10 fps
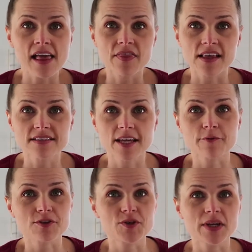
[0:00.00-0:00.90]
Thanks again
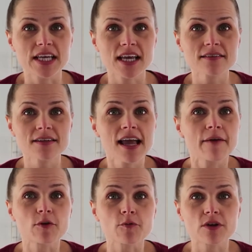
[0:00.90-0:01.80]
for tuning in.
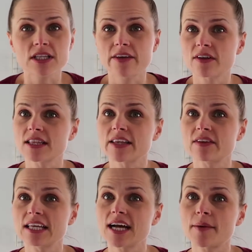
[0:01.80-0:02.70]
Feel free to leave
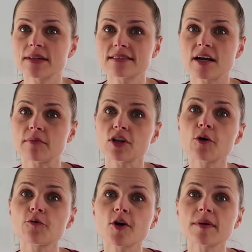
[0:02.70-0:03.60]
any comments down
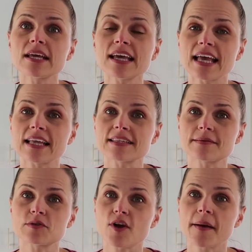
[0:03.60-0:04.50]
below for me and
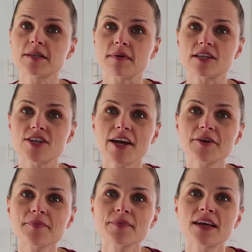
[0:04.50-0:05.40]
subscribe to my
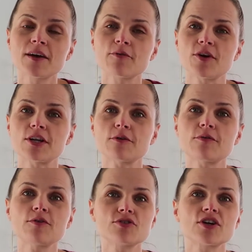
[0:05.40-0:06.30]
channel for any
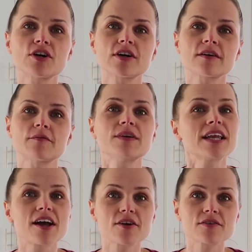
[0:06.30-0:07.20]
future
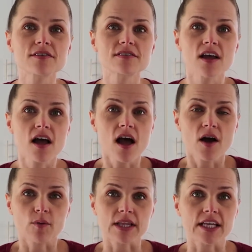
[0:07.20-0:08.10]
videos
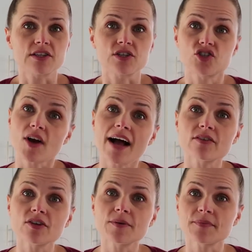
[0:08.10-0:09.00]
related to
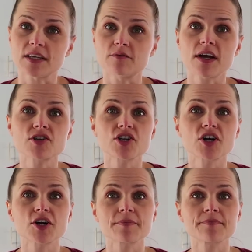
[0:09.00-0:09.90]
travel,
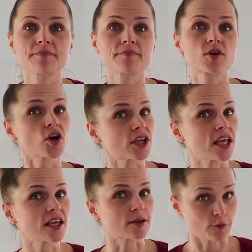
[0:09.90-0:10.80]
adventure,
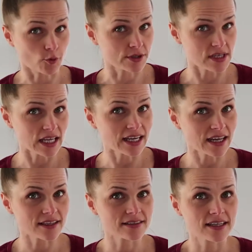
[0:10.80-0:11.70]
cooking, and of course
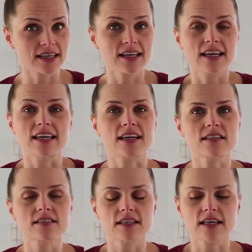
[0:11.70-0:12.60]
eating. And
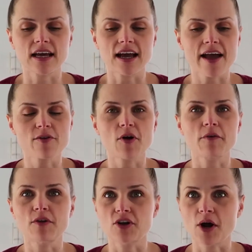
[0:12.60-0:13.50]
honestly, I haven't
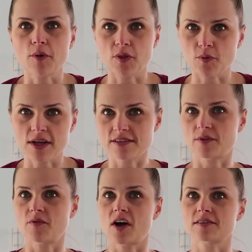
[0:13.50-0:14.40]
quite figured out what the rest
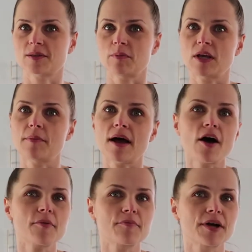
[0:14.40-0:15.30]
of the vlog's going to be
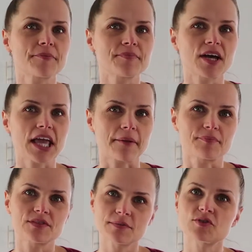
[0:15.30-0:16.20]
about, but
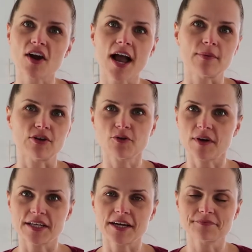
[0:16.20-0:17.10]
again, subscribe and you'll
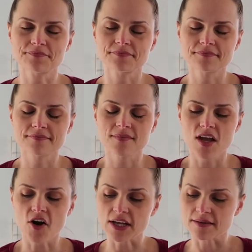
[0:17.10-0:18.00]
find out.
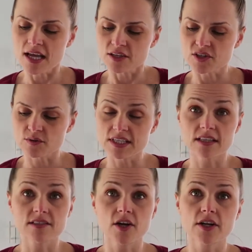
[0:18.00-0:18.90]
Alright, so to
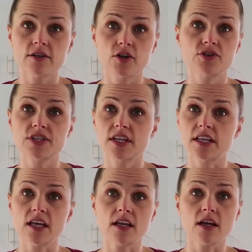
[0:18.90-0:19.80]
get started, you're just going
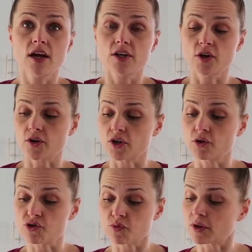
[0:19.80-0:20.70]
to need your
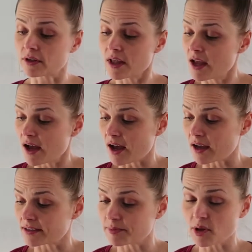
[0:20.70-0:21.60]
usual
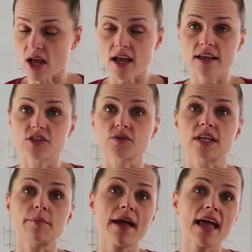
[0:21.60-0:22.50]
supplies. You'll
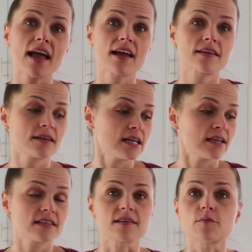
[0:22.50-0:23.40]
need a pan,
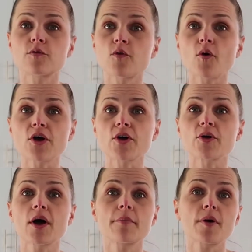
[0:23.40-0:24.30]
some
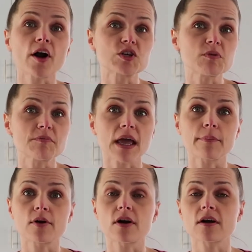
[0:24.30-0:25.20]
foil, parchment
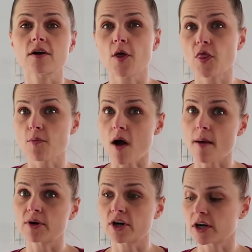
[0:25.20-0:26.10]
paper, a
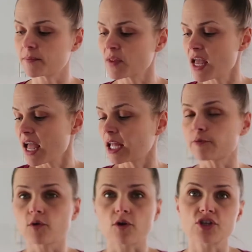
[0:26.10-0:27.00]
thermometer, and
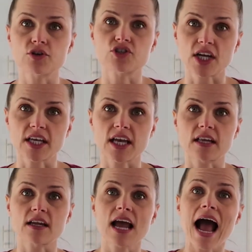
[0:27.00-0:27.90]
of course your
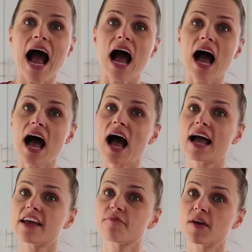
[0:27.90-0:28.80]
chicken.
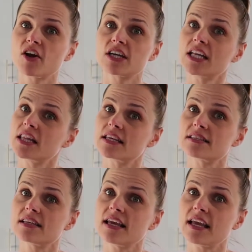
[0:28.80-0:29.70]
I have marinated
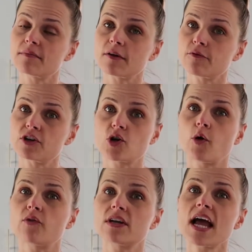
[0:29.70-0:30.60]
this in my fridge
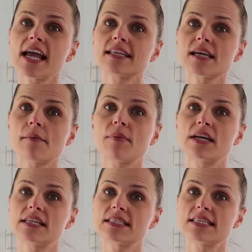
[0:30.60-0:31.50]
overnight,
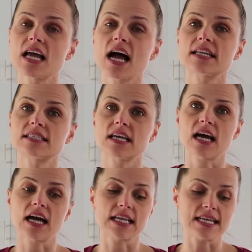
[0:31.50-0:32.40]
but it is not
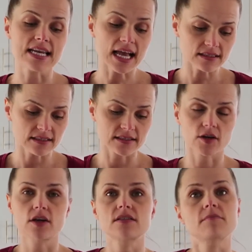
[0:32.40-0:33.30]

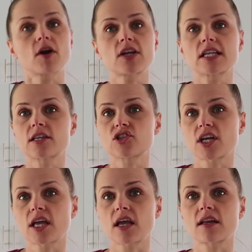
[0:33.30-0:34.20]
necessary to marinate the
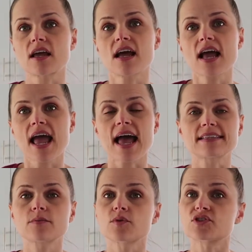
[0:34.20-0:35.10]
chicken
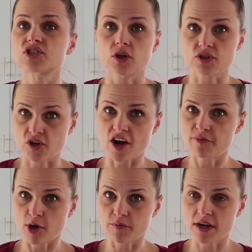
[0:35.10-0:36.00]
as it will still turn out
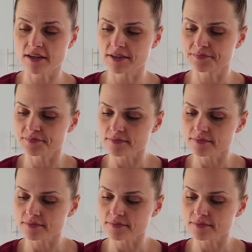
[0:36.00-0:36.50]
perfect.